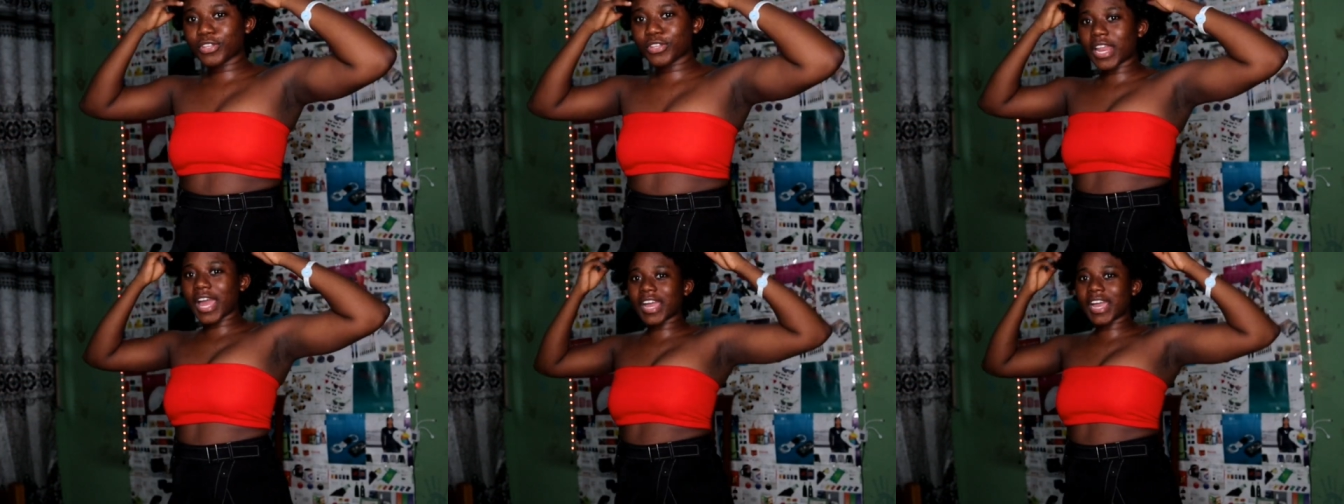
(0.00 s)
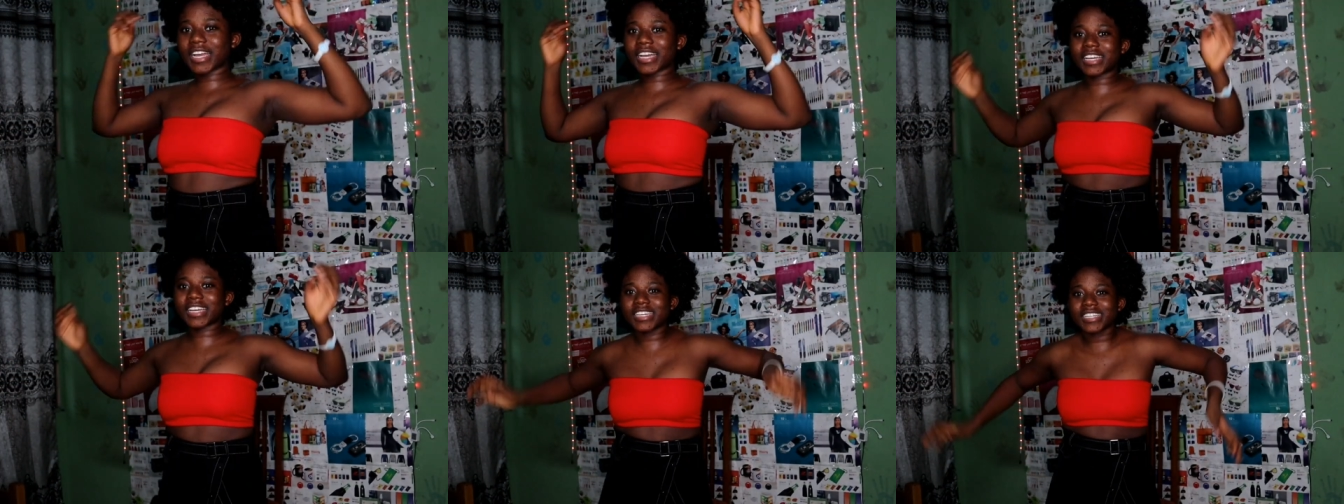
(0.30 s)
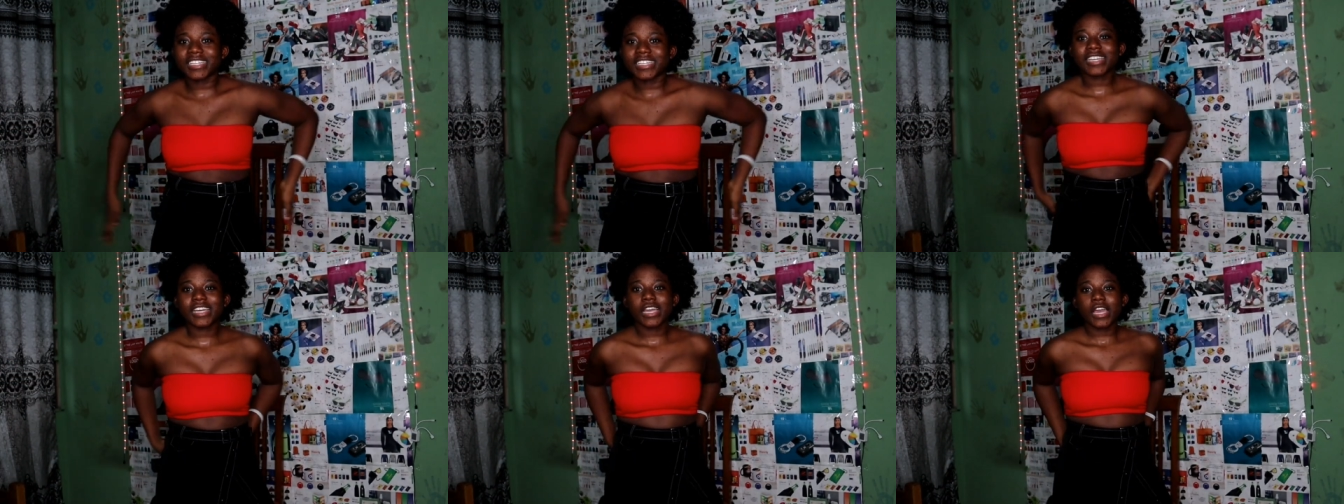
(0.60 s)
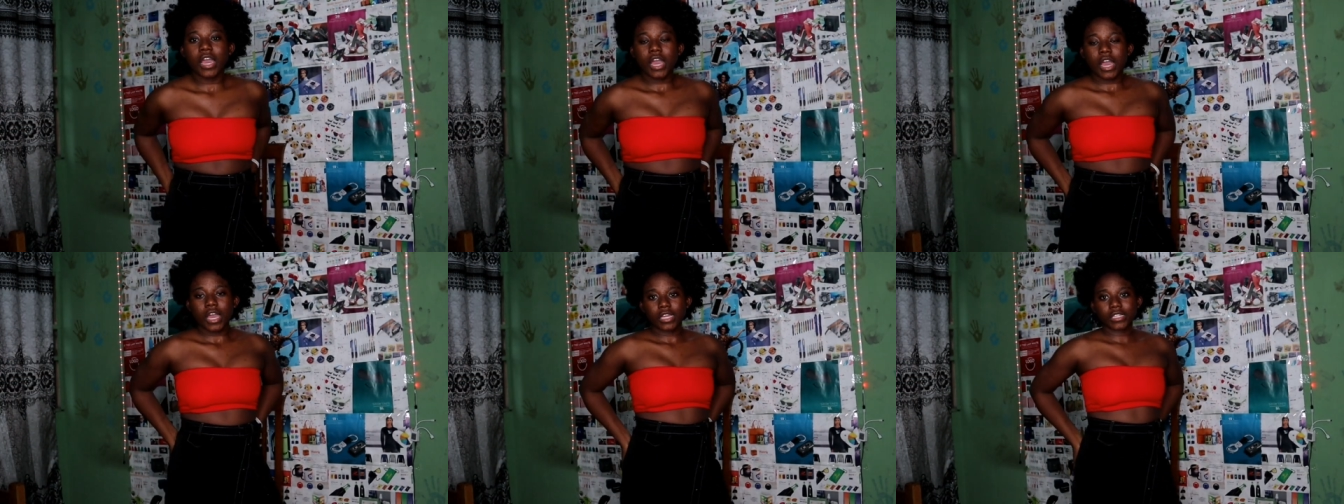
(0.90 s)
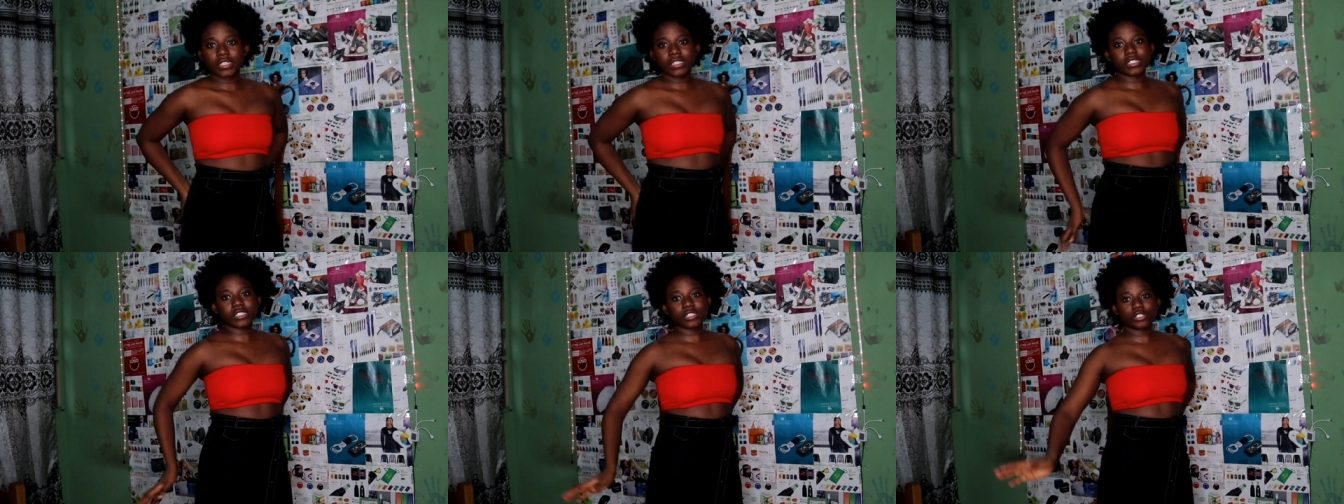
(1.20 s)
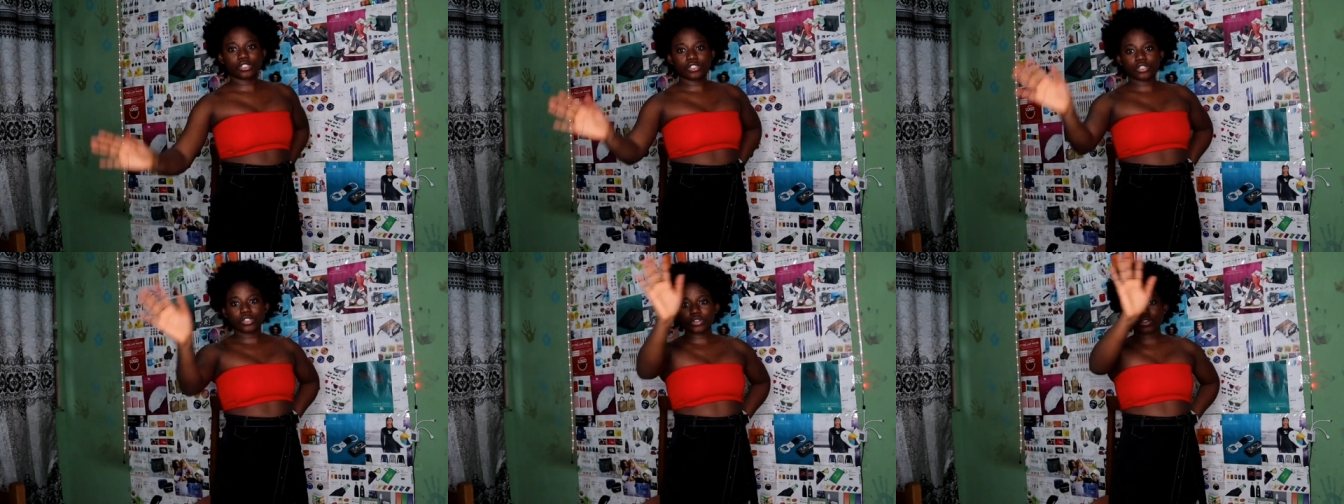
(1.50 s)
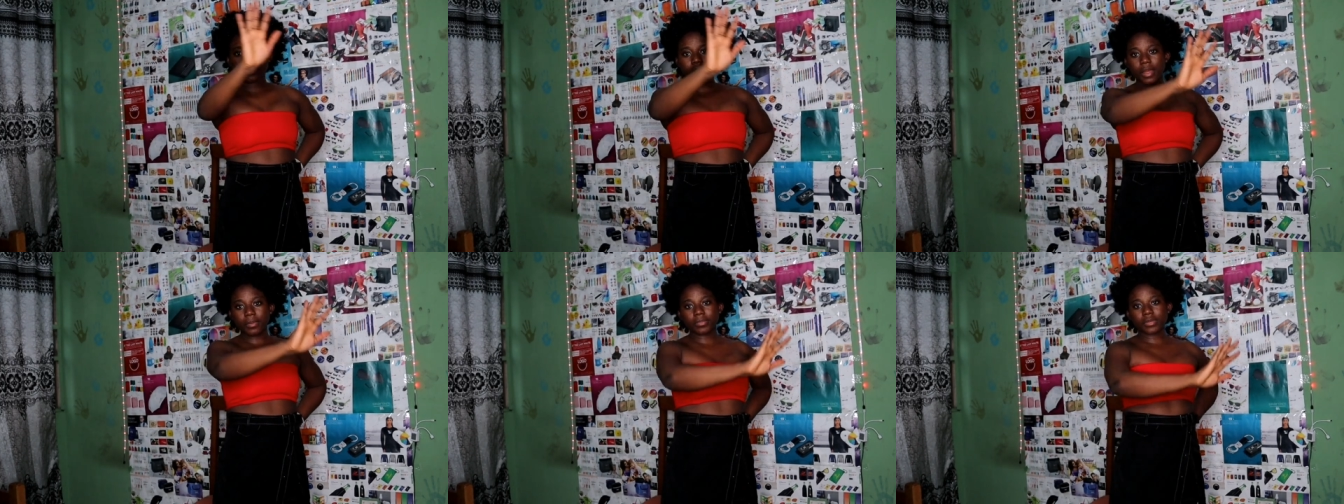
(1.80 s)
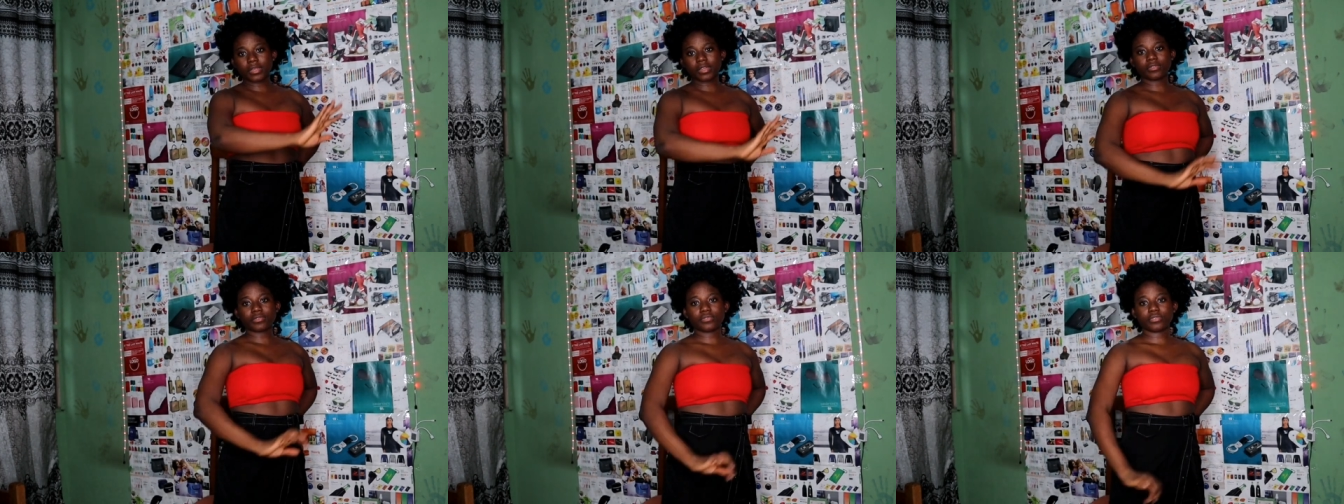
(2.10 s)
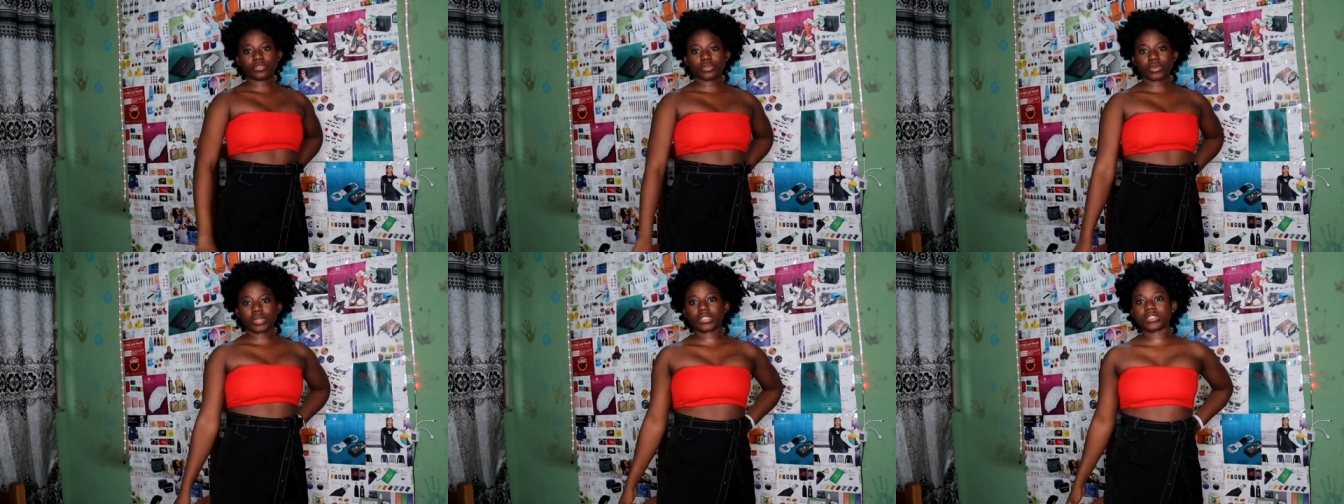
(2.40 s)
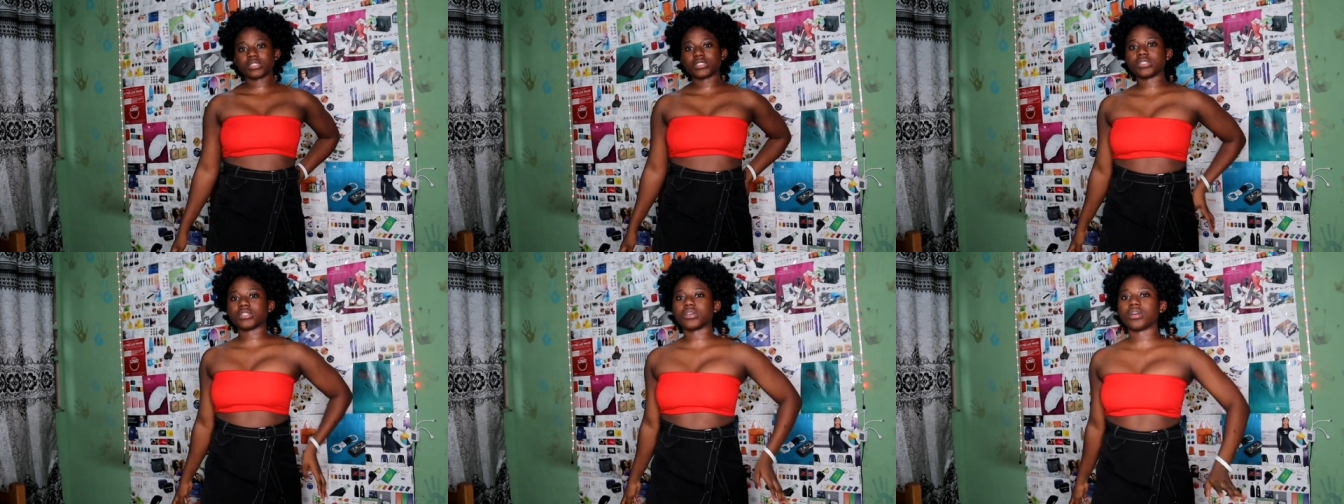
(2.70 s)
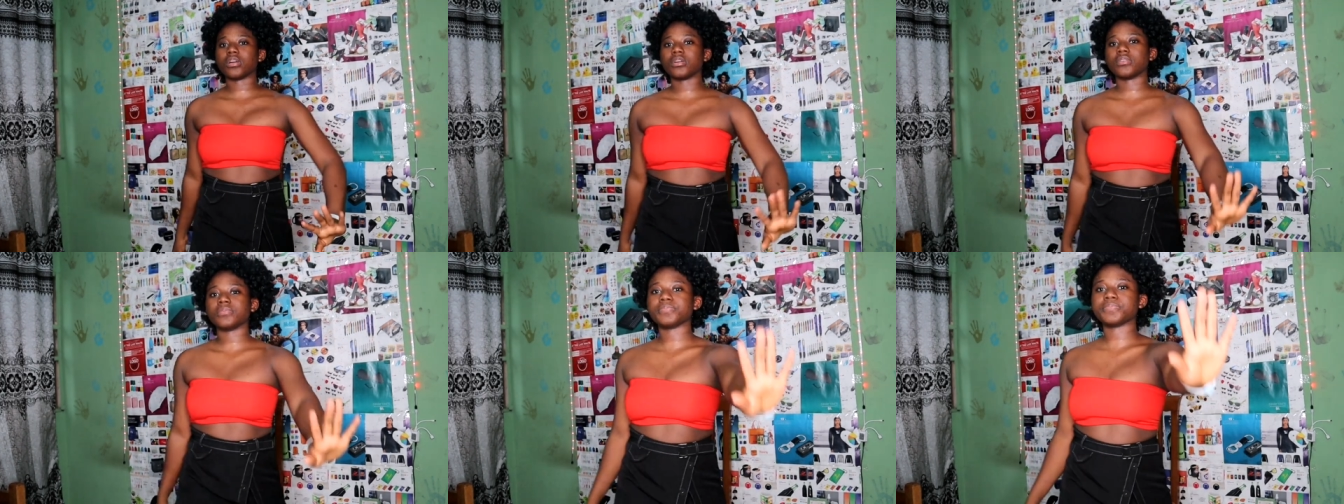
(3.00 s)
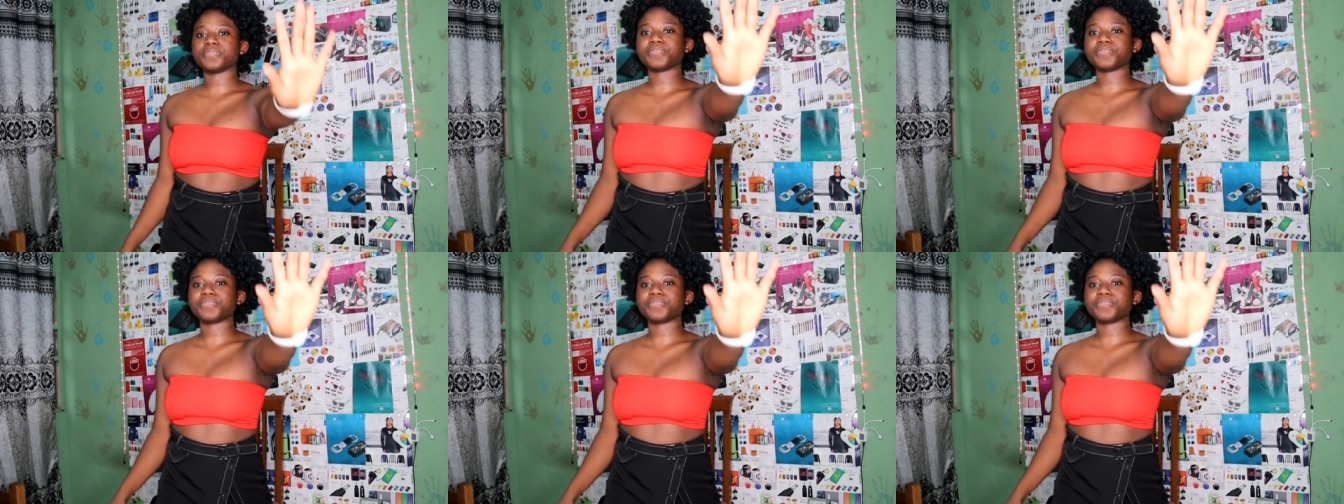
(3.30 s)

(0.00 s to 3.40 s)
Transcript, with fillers: feel like an Instagram influencer.